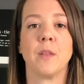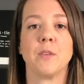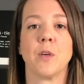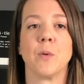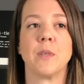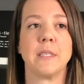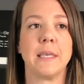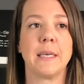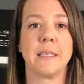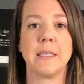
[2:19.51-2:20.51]
So
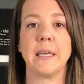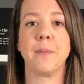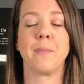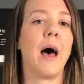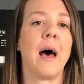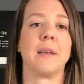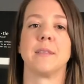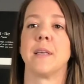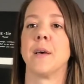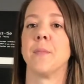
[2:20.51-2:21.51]
dig deep, ask
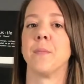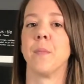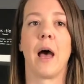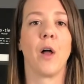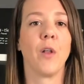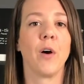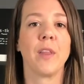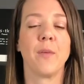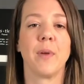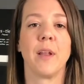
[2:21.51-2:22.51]
them how long
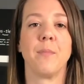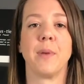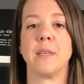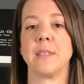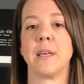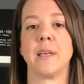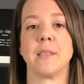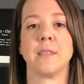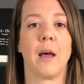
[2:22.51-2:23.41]
they've been in business,